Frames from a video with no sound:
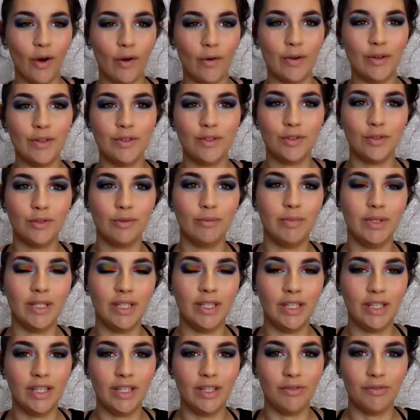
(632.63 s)
going to
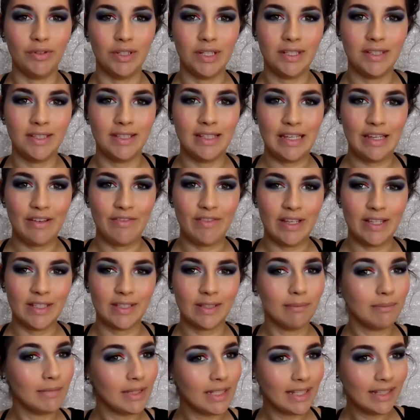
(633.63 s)
be
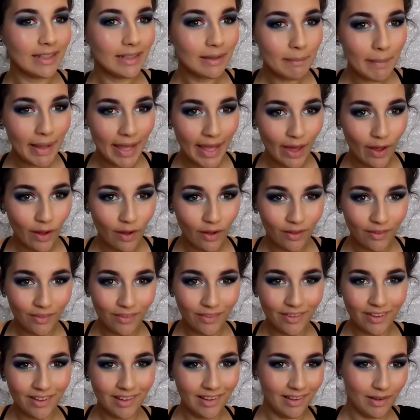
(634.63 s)
receiving something in the mail
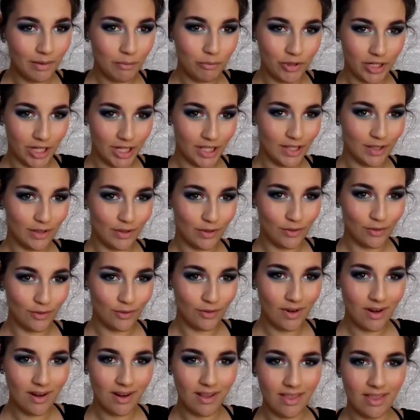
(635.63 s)
pretty
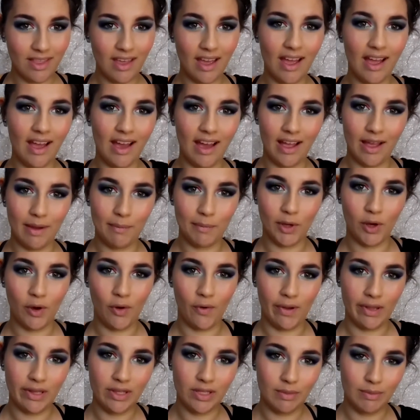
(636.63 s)
soon that I am
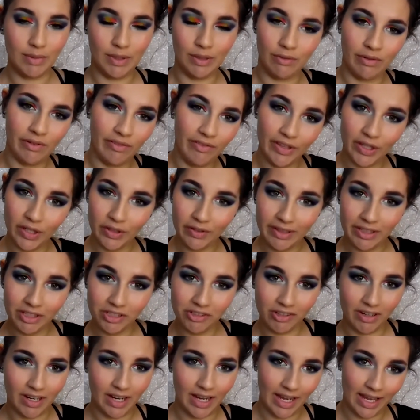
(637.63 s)
going to be
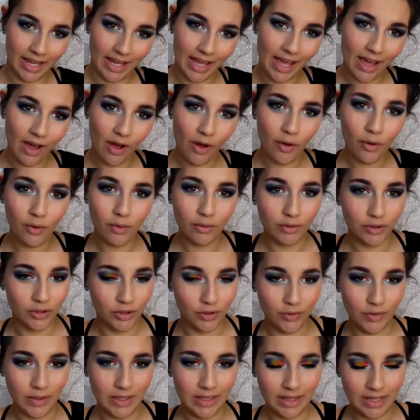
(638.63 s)
reviewing, trying out,
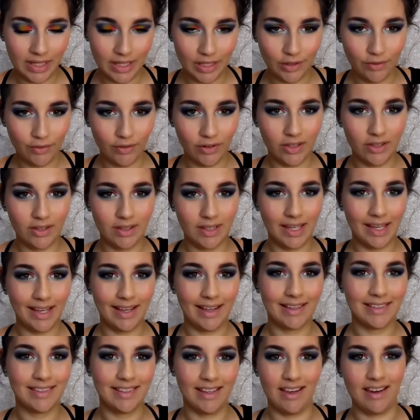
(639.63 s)
doing things for you
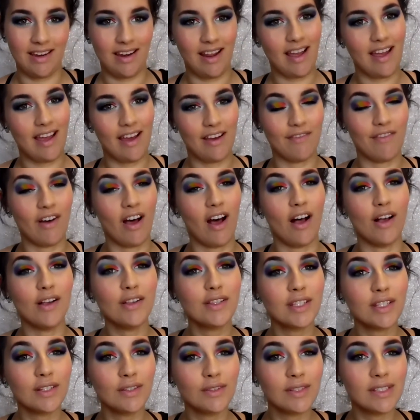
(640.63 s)
guys, and I have
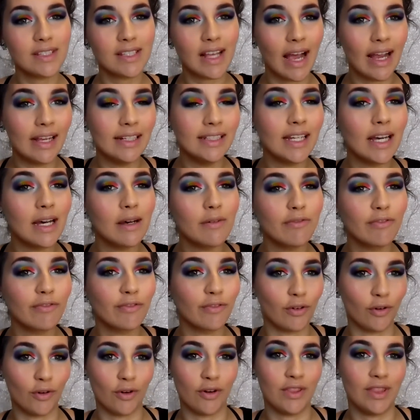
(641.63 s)
also signed up
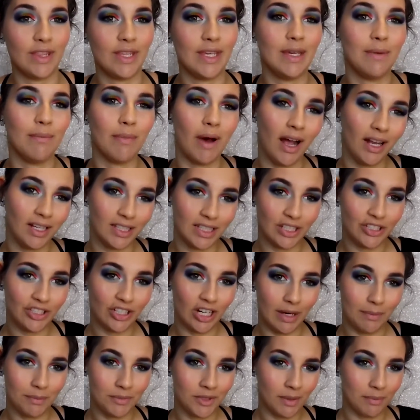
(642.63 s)
for the
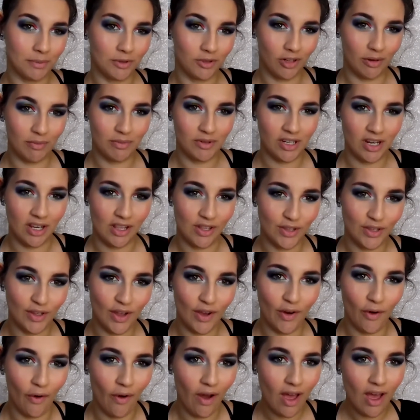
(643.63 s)
BoxyCharm subscription,
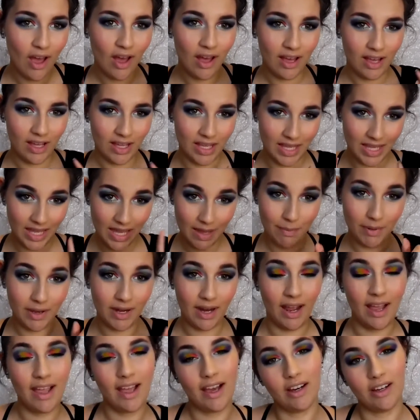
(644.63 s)
so keep
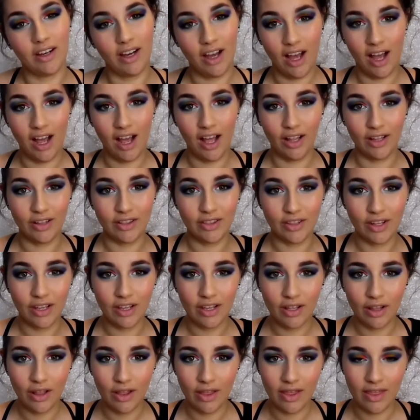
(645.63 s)
an eye out
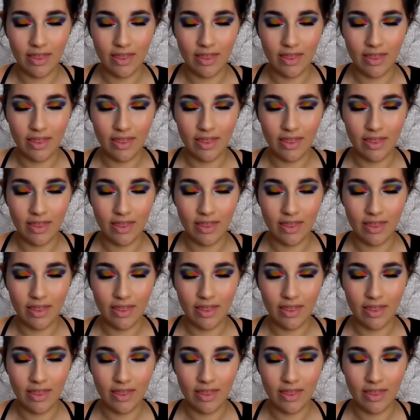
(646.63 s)
on